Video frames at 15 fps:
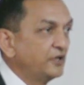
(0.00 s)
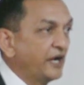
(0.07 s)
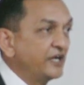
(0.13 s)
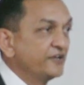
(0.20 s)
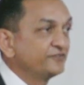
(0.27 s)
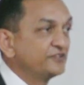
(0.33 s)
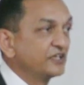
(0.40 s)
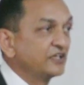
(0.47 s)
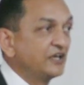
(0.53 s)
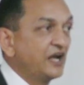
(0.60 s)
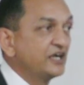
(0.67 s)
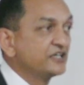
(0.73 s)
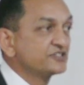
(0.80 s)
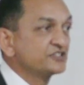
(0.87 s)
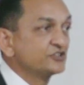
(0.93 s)
And if the
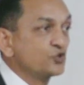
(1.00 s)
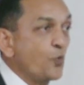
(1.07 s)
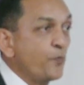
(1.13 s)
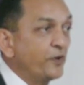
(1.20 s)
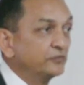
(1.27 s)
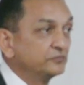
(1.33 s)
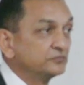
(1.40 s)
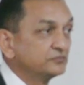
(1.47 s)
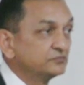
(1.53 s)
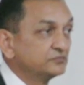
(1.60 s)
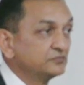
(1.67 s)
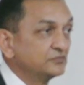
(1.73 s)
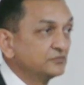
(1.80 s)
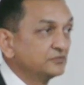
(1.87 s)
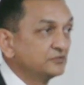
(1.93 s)
canal doesn't
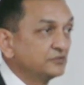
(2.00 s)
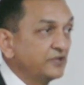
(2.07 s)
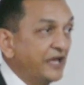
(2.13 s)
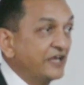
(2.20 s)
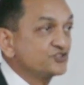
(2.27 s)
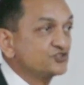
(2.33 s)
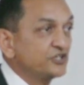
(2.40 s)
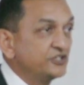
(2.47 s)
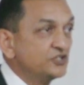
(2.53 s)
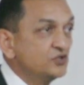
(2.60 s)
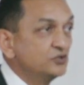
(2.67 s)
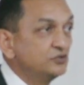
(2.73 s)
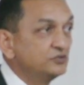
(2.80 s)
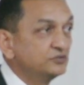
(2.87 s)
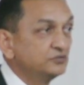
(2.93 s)
open as
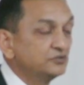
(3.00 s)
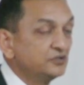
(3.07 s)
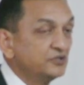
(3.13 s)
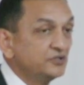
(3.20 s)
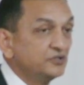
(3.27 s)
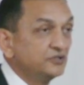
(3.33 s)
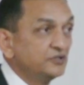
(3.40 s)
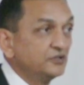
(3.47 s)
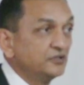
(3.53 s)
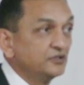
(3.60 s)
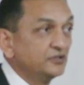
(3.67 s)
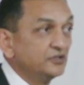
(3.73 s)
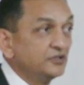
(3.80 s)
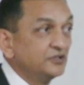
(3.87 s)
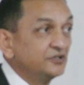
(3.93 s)
scheduled,
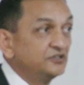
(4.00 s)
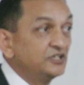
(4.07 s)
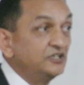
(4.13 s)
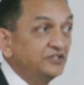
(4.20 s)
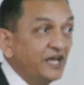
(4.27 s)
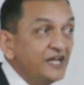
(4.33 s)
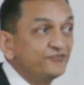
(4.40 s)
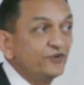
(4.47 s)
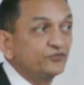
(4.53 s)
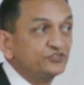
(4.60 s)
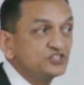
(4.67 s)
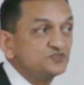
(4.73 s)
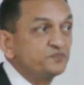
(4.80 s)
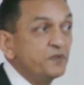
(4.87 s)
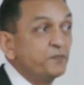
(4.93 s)
the life
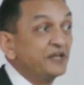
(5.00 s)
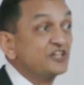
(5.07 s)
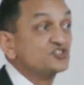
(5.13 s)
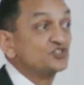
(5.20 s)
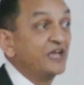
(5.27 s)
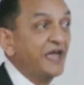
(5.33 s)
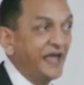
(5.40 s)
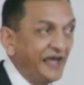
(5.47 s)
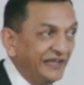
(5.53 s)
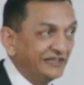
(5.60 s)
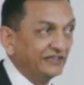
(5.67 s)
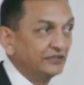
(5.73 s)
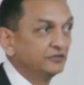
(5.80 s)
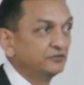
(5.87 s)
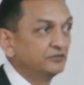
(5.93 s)
of these people is hell.